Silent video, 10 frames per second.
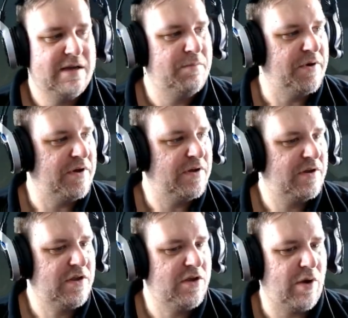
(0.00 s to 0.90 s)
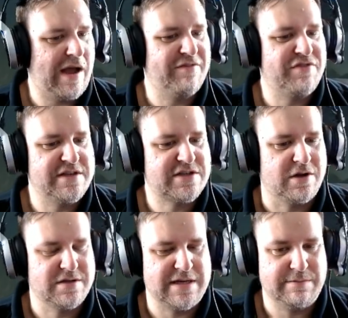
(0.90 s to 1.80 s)
But you have this
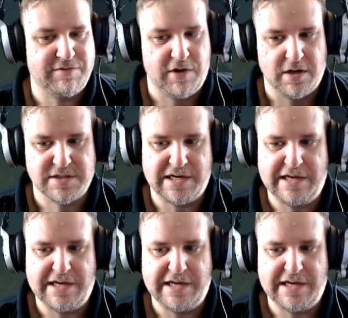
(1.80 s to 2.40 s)
concept of loss